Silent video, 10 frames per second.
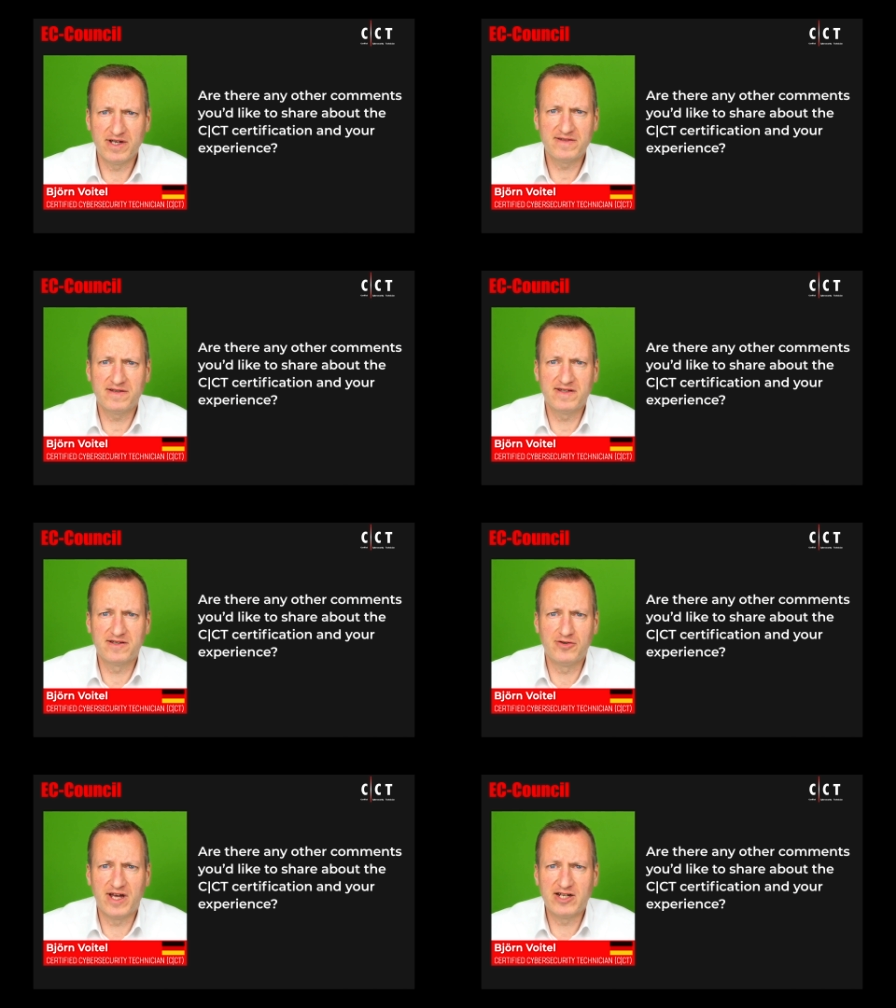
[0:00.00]
It's, it's
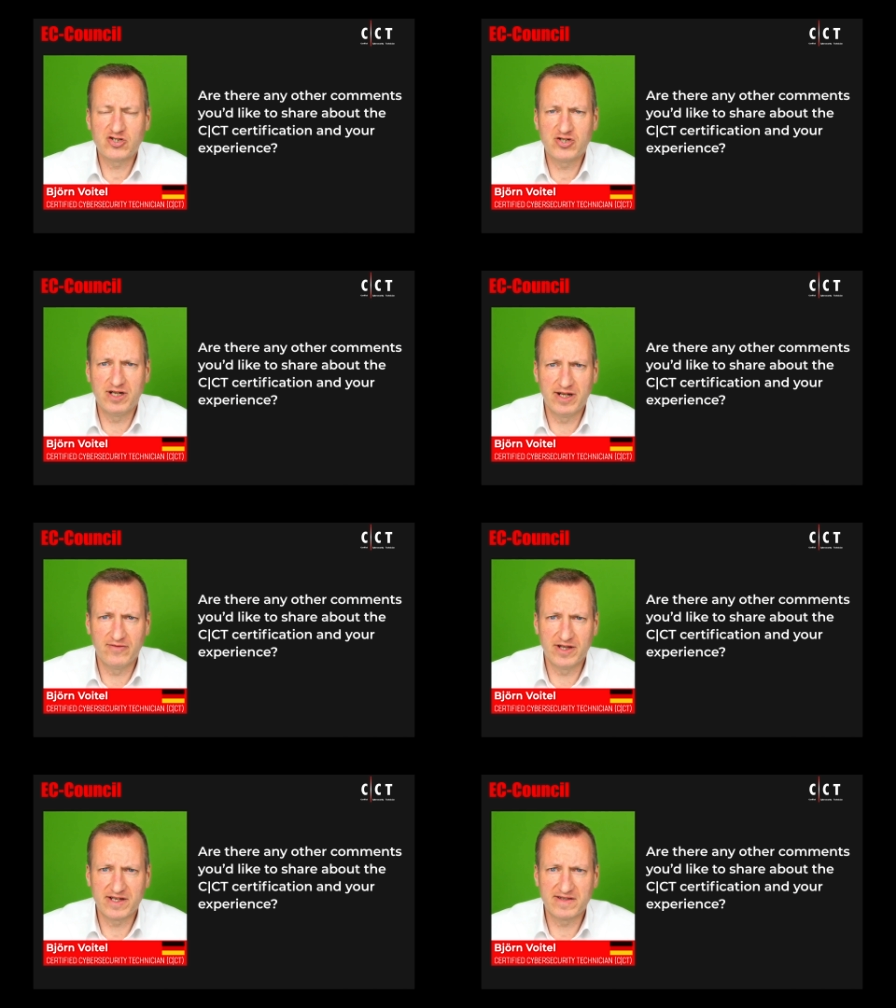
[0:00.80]
an entry
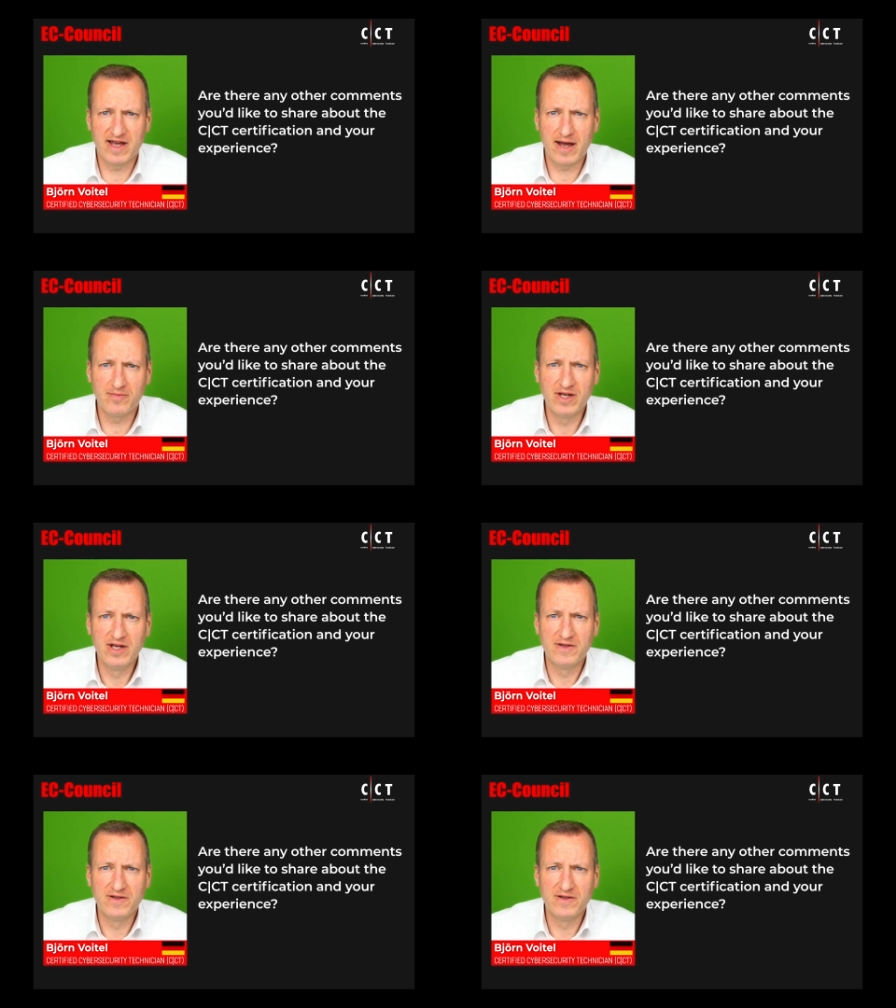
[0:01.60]
level exam.